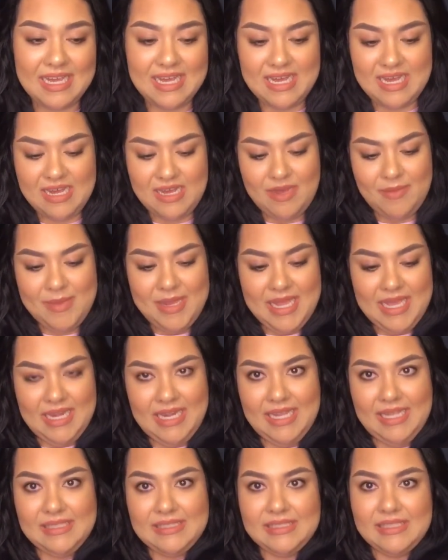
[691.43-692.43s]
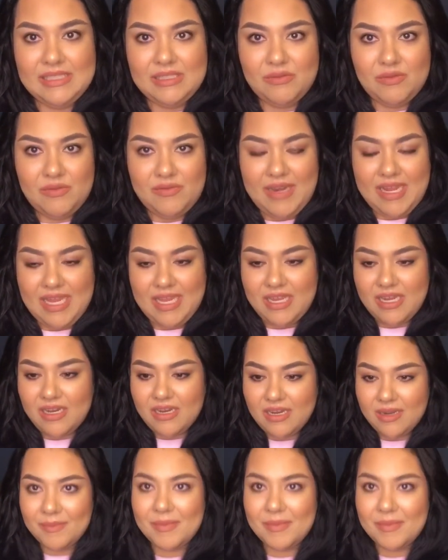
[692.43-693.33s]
and it's this one right here.